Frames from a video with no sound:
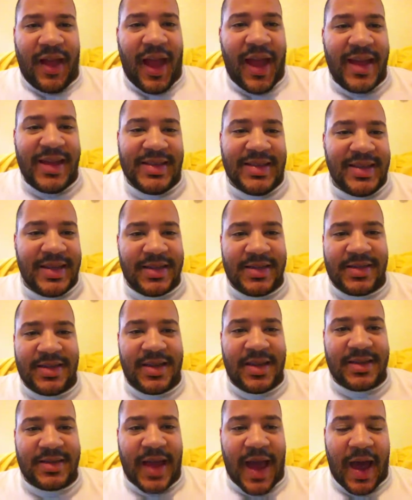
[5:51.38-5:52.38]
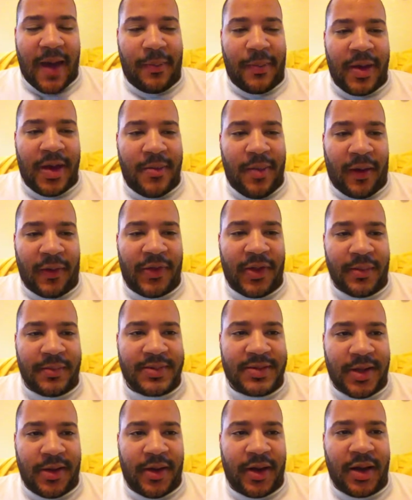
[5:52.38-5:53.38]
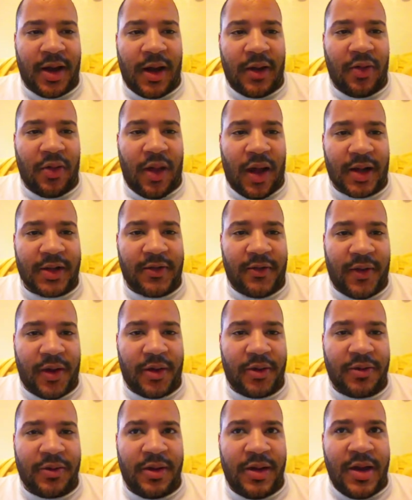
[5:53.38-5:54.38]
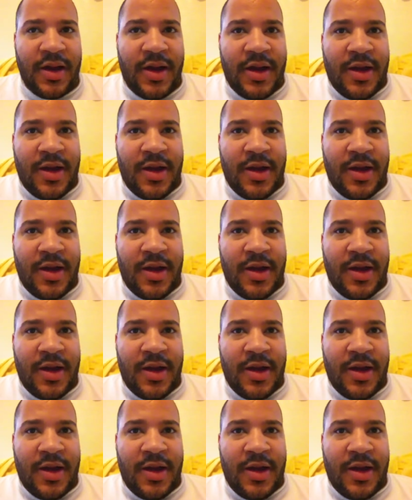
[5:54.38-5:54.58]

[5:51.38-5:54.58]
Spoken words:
AT&T is happy about them selling an unlocked phone,